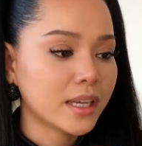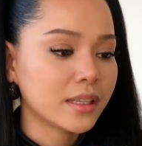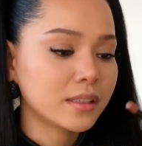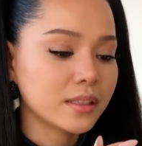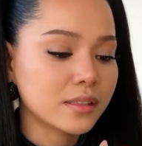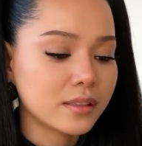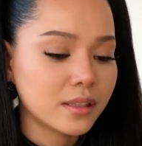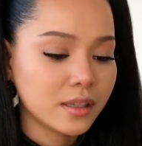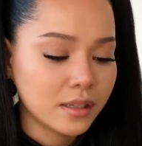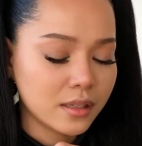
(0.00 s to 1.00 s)
and it's
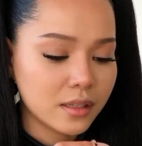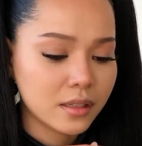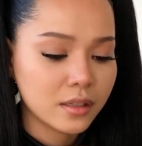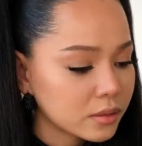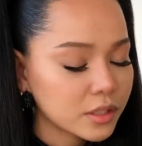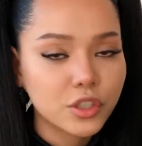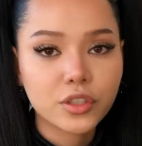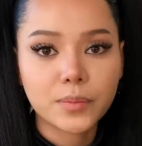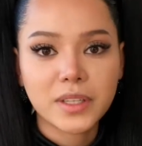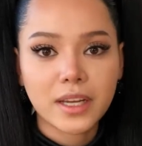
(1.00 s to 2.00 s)
the
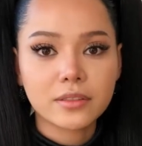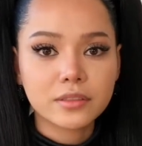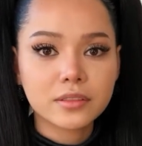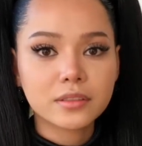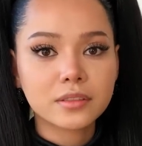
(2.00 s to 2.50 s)
strip down.